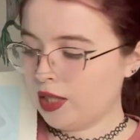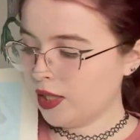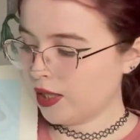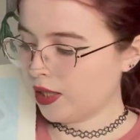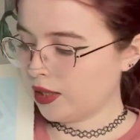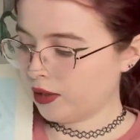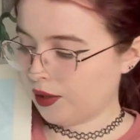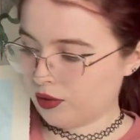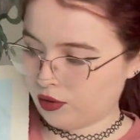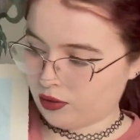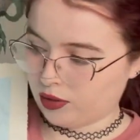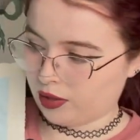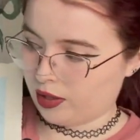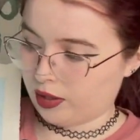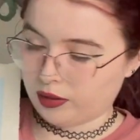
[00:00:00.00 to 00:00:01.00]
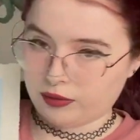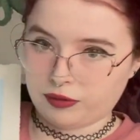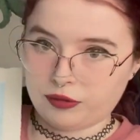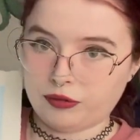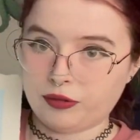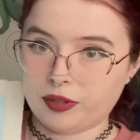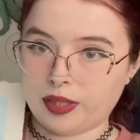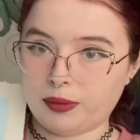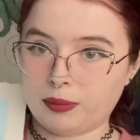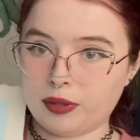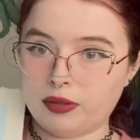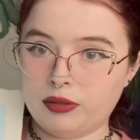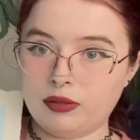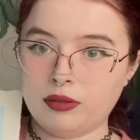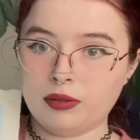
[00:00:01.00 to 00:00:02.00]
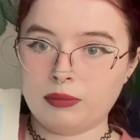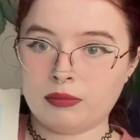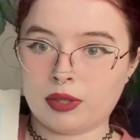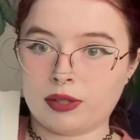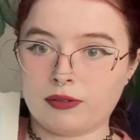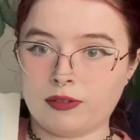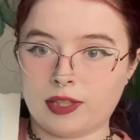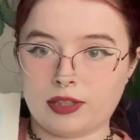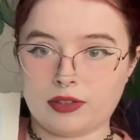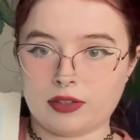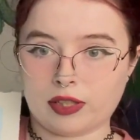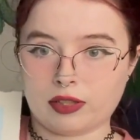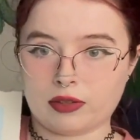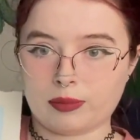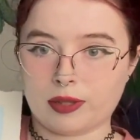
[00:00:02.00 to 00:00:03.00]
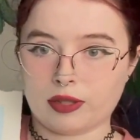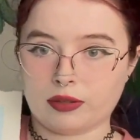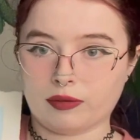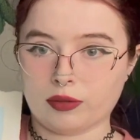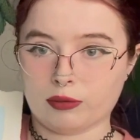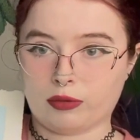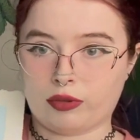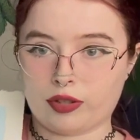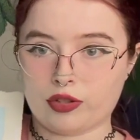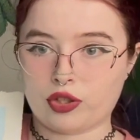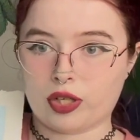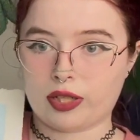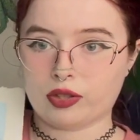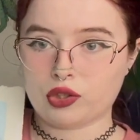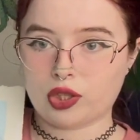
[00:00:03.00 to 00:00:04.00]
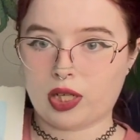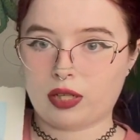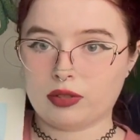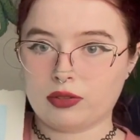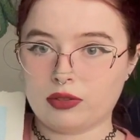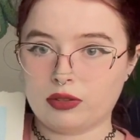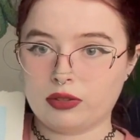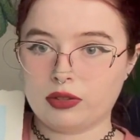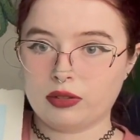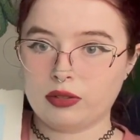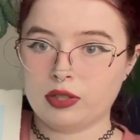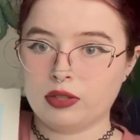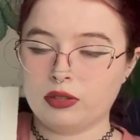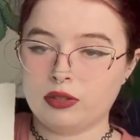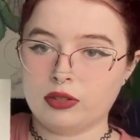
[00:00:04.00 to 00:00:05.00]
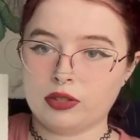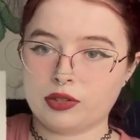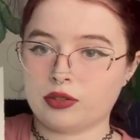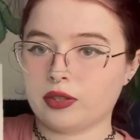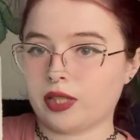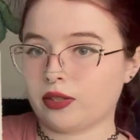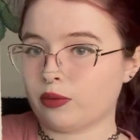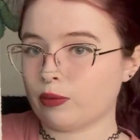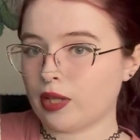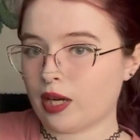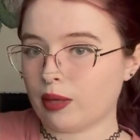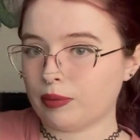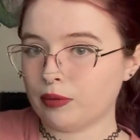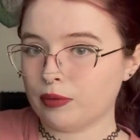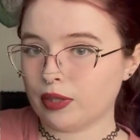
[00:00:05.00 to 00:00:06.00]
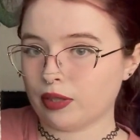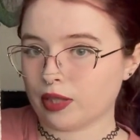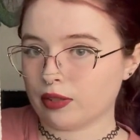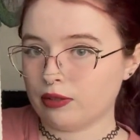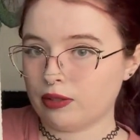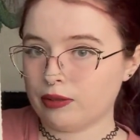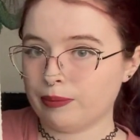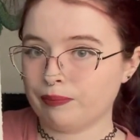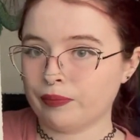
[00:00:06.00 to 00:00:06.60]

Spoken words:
and then just kind of flip my face like it's part of the Rorschach test. So that's what happened with this.